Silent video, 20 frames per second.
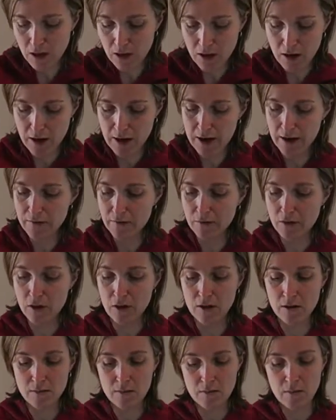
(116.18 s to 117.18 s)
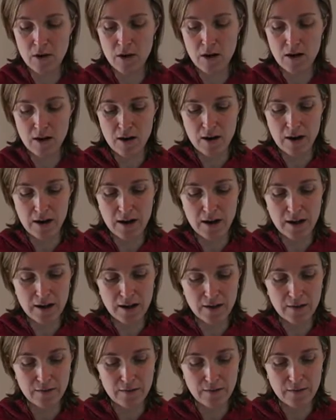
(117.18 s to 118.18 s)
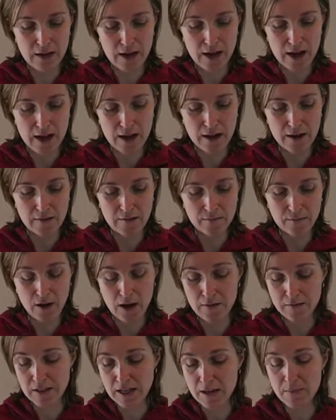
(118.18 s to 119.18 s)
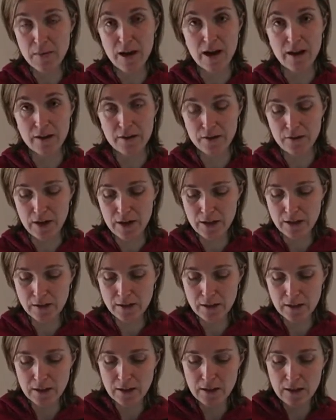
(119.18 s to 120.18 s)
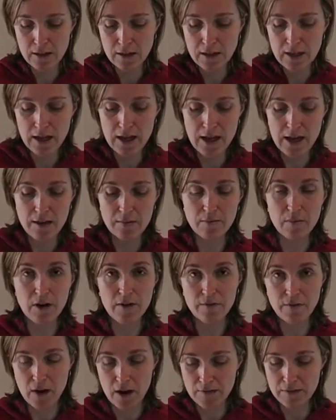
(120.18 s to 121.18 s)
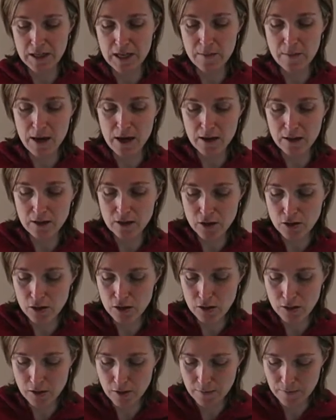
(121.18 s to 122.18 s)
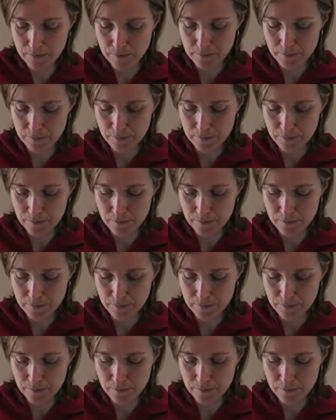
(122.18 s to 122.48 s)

I have got my 5D Mark III and my 5D Mark II.